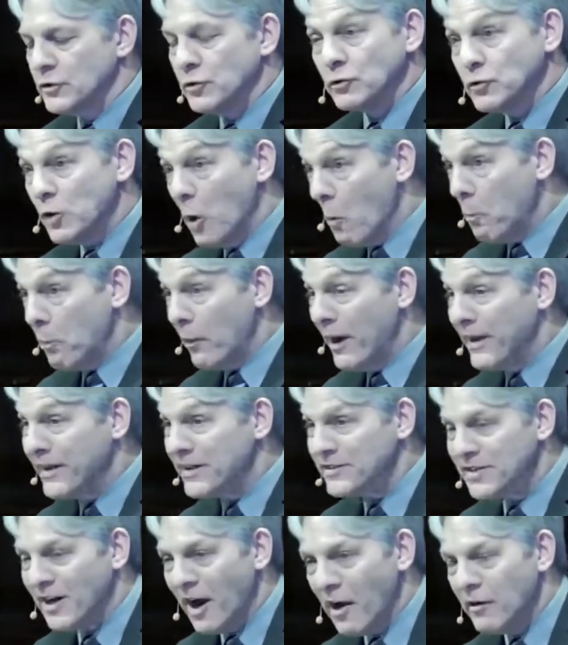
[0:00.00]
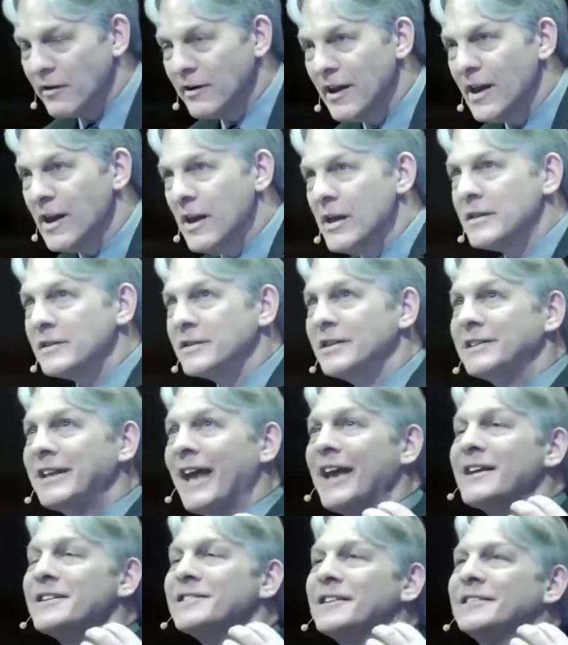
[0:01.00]
So don't break his heart.
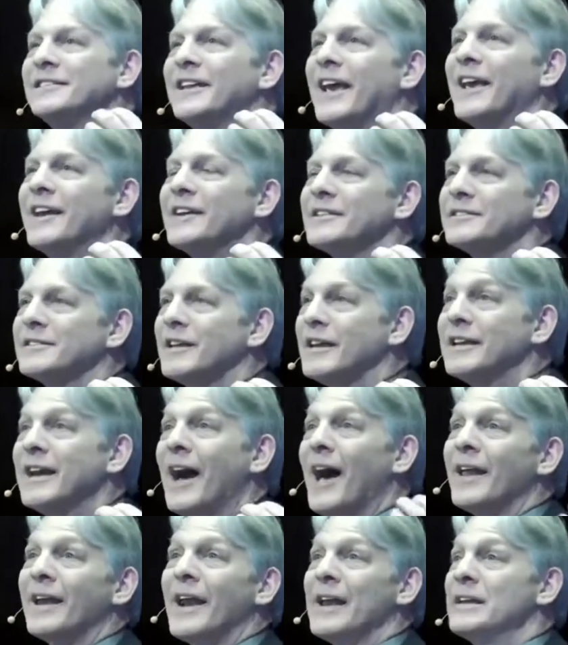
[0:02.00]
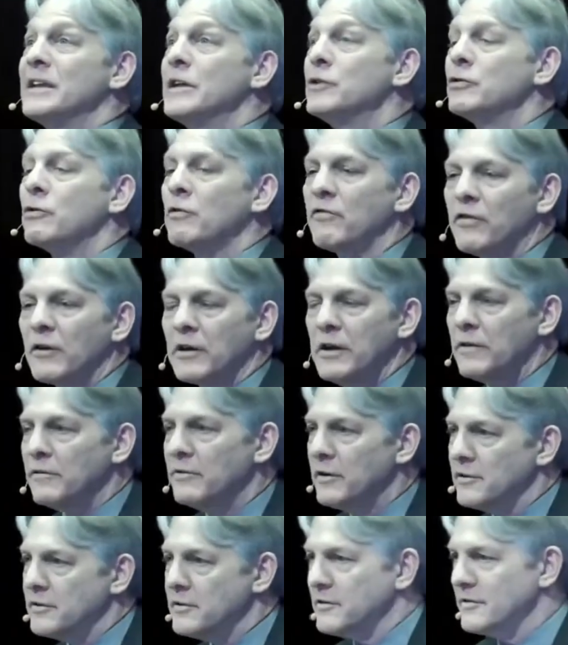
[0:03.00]
Today's the day to say, God, I need your
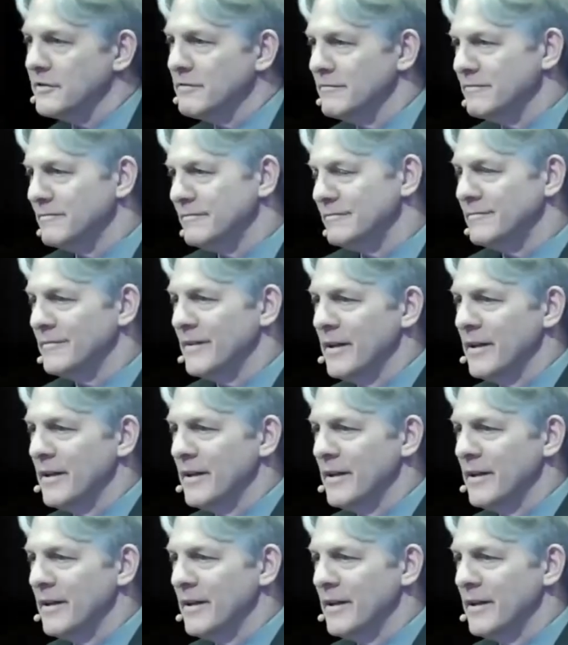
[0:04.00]
forgiveness.